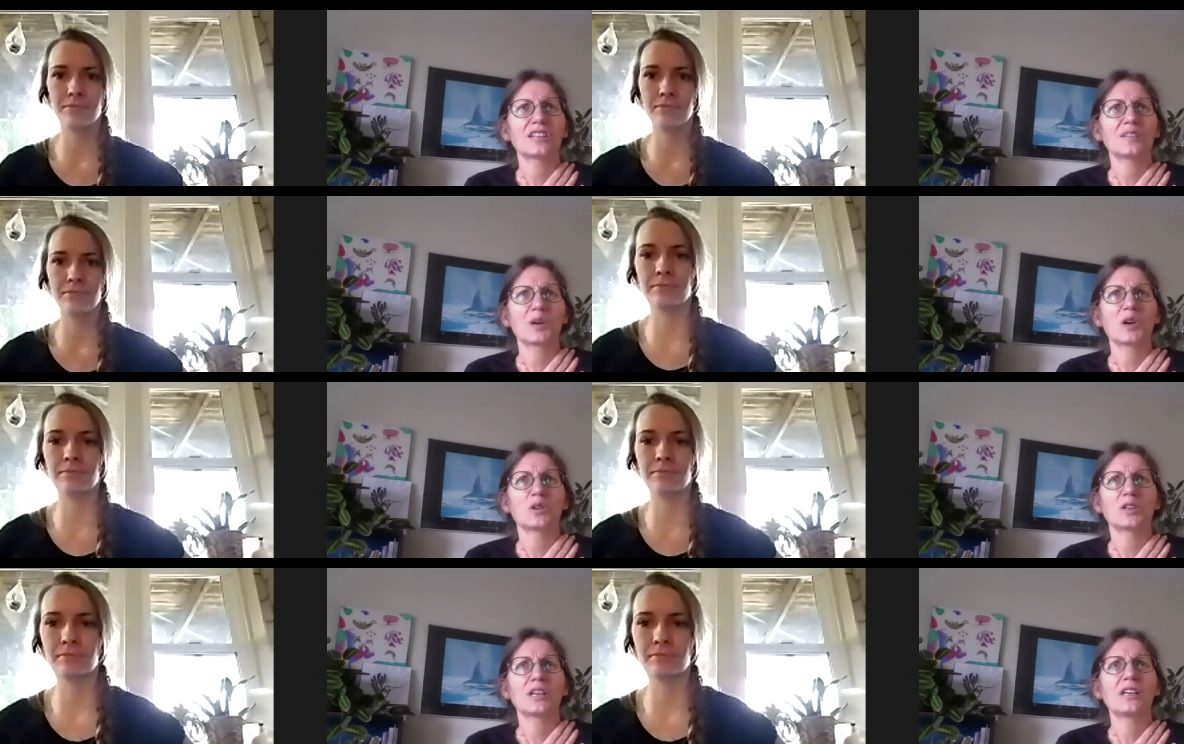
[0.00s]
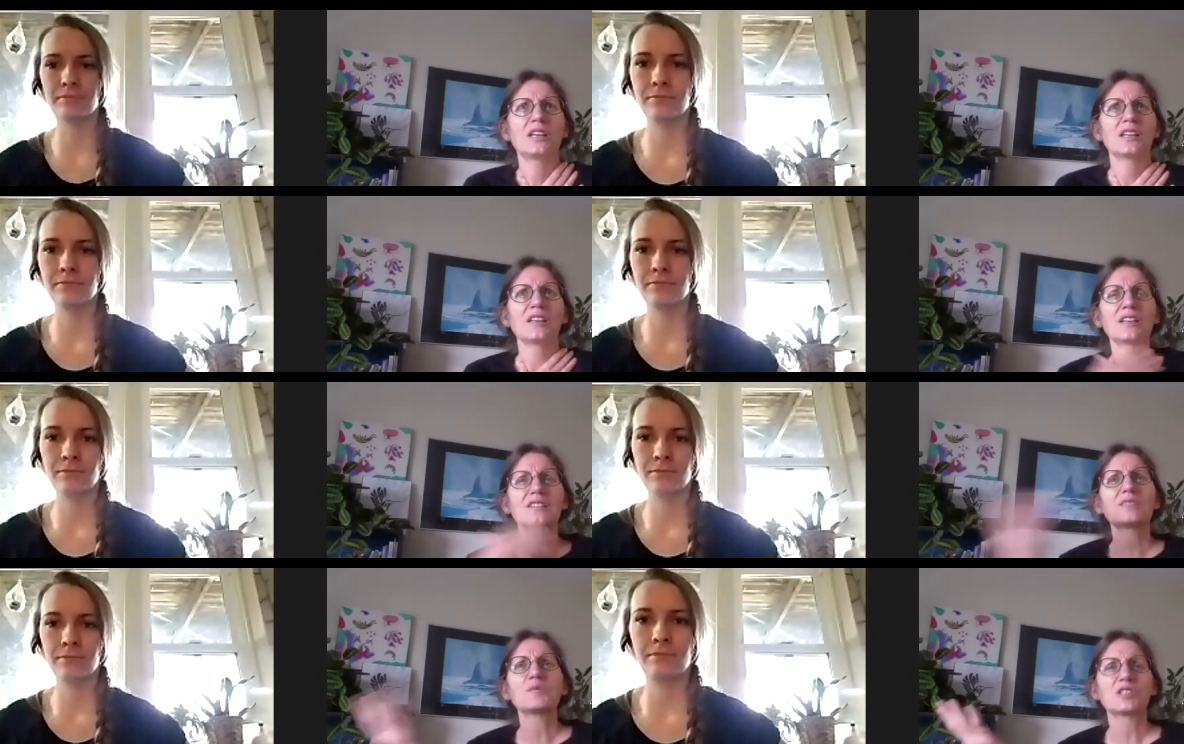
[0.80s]
Speaker 1: about a
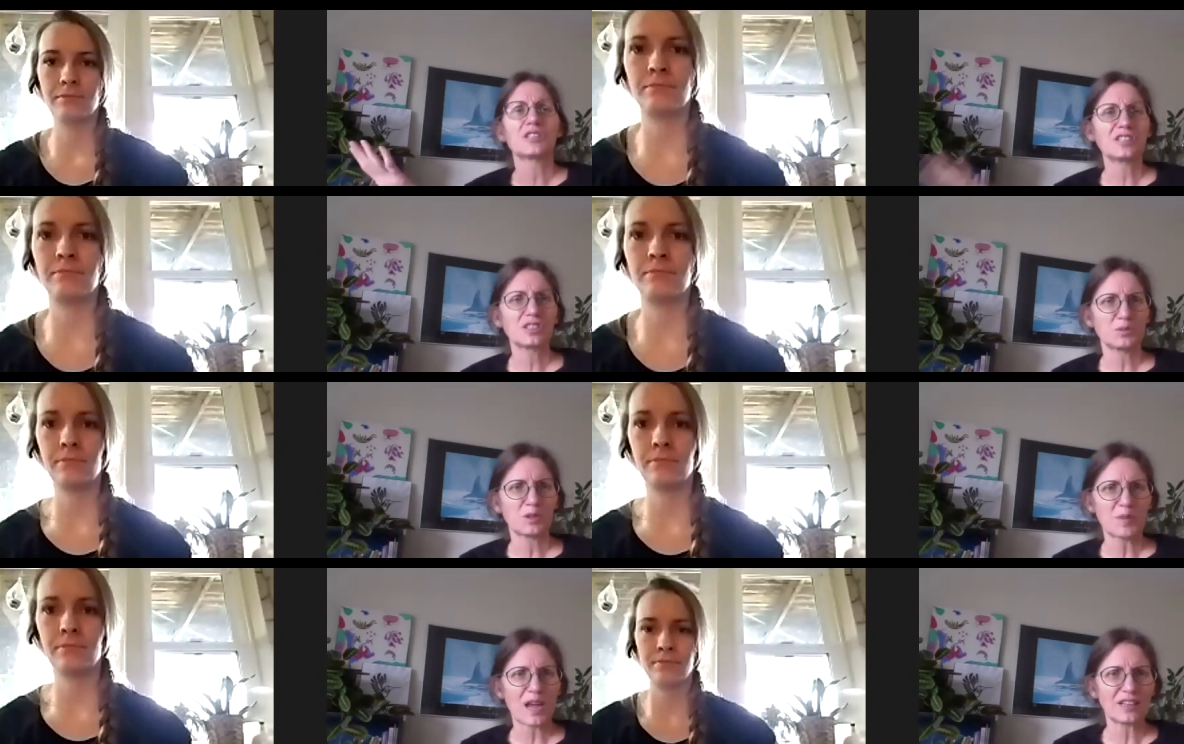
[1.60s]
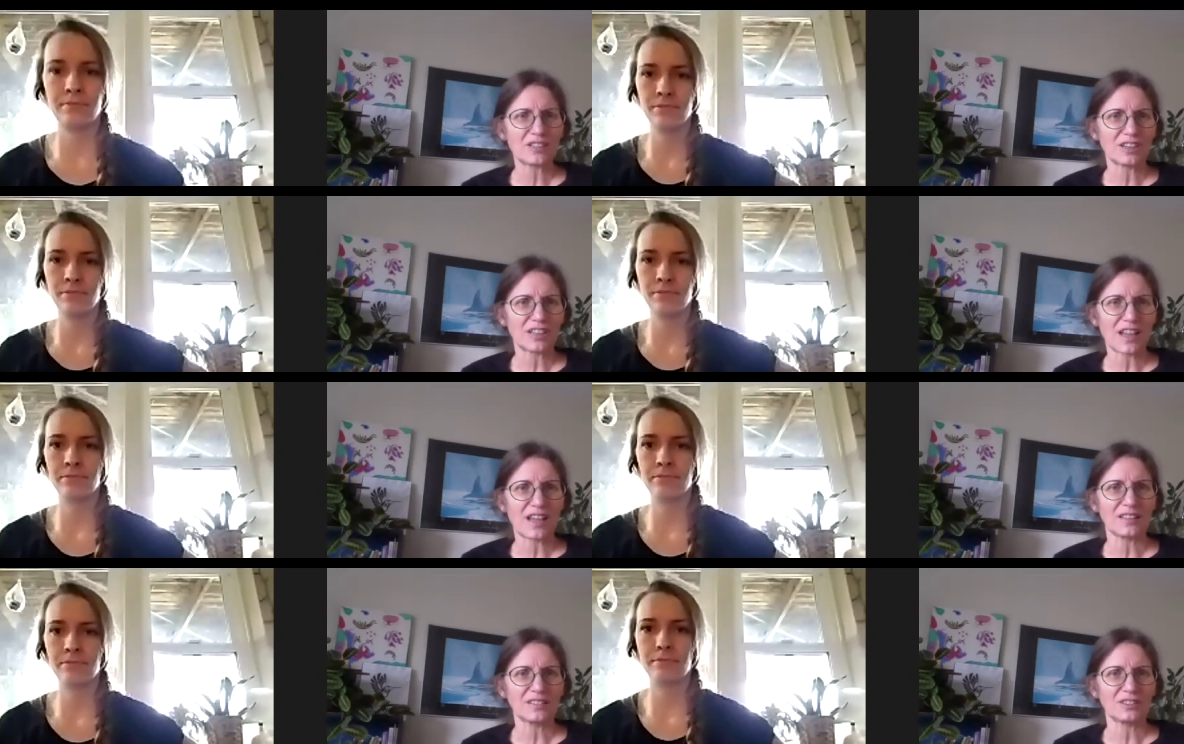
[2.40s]
similar issue with backyard
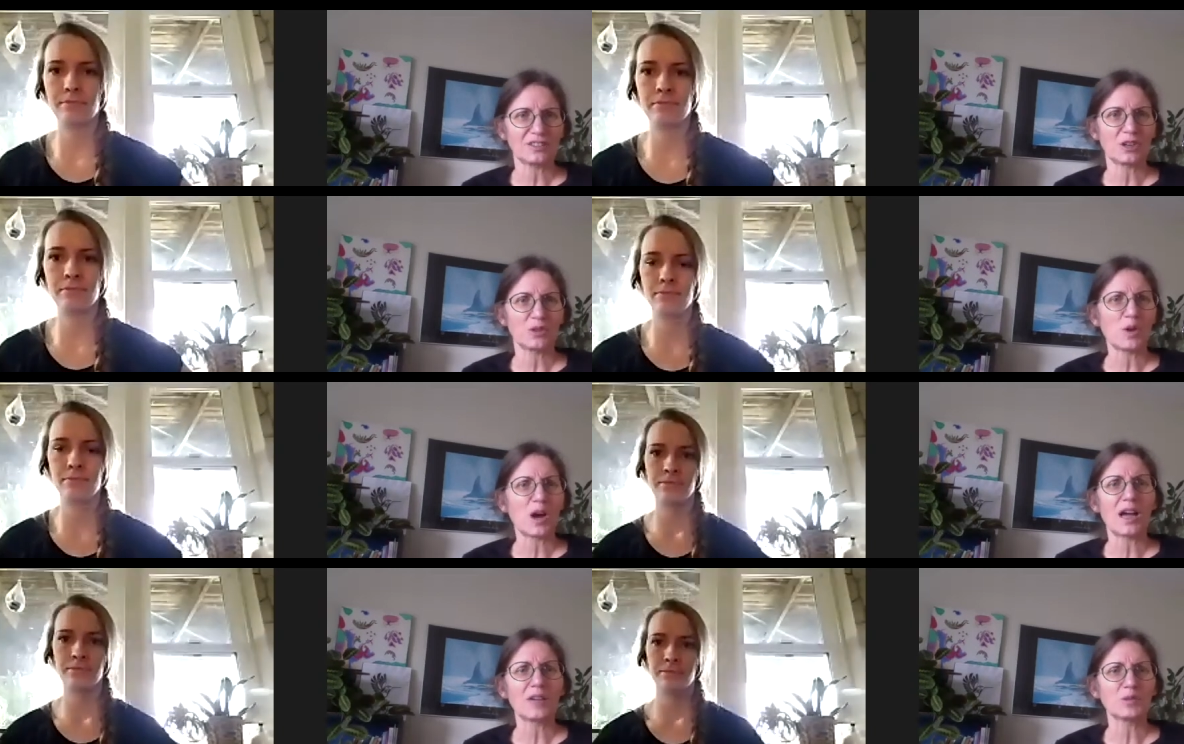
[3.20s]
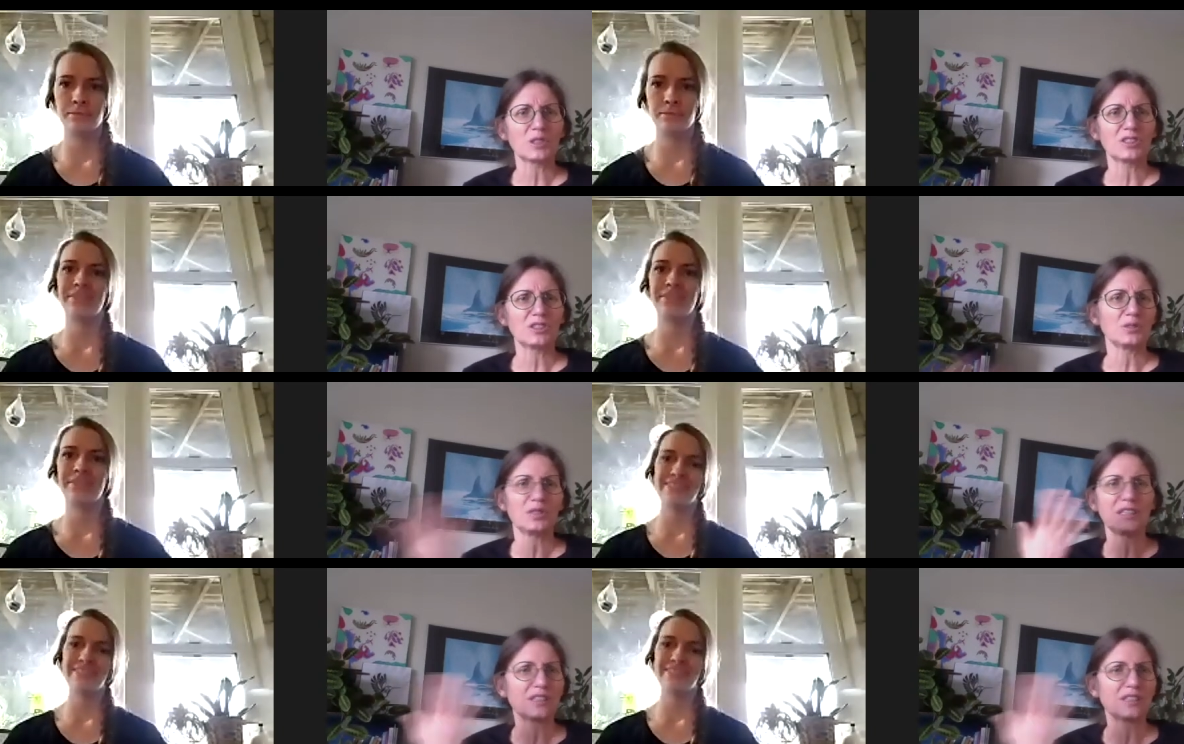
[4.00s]
eggs you know why wouldn't you yeah. eat a